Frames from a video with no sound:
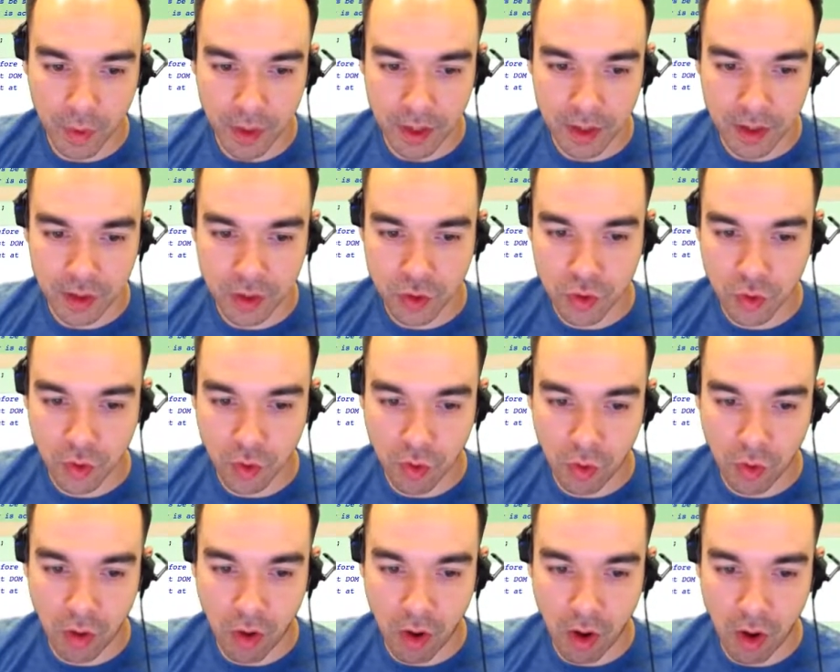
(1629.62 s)

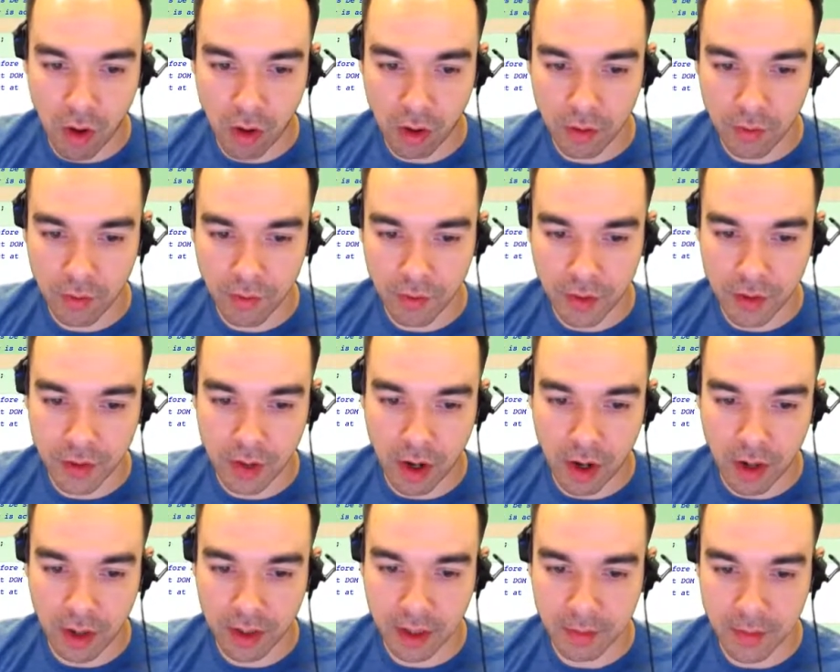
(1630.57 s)
control all of the
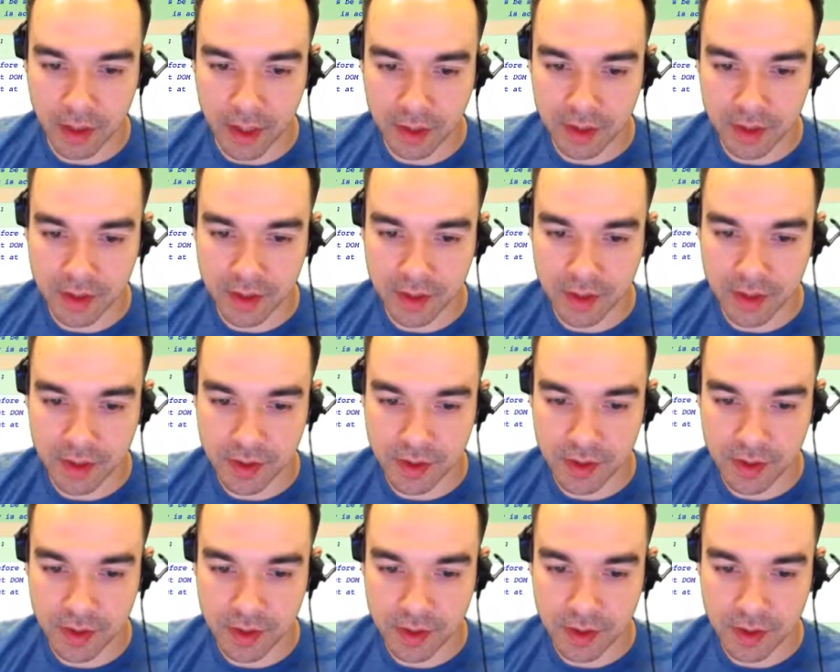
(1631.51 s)
documents